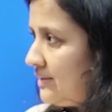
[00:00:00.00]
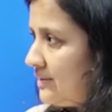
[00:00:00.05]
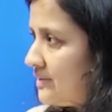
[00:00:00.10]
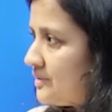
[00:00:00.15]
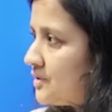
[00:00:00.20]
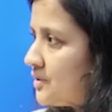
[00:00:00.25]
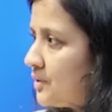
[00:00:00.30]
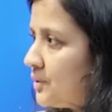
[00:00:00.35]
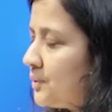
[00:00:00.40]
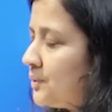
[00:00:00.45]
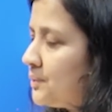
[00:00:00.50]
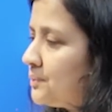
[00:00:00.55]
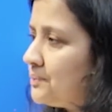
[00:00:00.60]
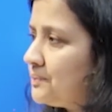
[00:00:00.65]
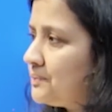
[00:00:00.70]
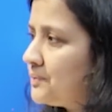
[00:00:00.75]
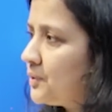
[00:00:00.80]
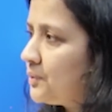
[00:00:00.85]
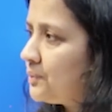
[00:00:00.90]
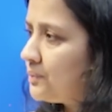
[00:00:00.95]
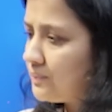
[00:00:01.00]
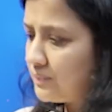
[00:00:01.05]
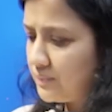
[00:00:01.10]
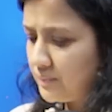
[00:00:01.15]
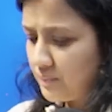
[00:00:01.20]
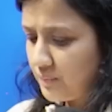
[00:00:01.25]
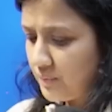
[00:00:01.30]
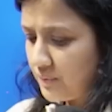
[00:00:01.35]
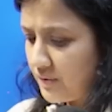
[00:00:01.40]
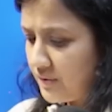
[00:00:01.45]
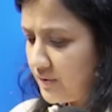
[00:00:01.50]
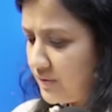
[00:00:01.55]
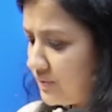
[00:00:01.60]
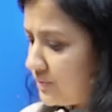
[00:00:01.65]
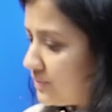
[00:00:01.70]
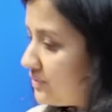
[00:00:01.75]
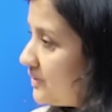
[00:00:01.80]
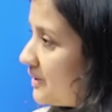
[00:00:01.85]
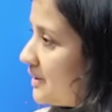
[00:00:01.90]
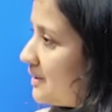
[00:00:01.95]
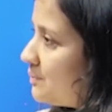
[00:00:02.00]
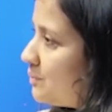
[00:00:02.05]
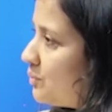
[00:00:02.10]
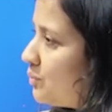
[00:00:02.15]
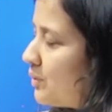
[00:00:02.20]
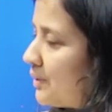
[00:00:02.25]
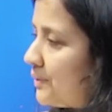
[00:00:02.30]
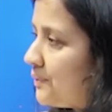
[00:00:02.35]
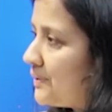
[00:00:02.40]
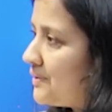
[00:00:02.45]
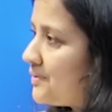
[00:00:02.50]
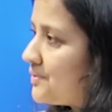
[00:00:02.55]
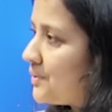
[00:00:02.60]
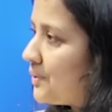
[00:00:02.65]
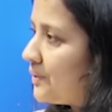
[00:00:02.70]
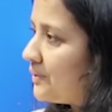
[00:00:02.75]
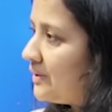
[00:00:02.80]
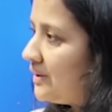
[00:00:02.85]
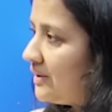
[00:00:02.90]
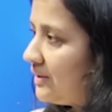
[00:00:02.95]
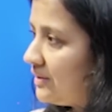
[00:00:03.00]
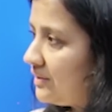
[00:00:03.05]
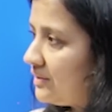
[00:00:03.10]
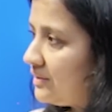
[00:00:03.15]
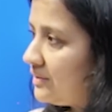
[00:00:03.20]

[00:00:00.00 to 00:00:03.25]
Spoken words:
So what do you feel? What went wrong there?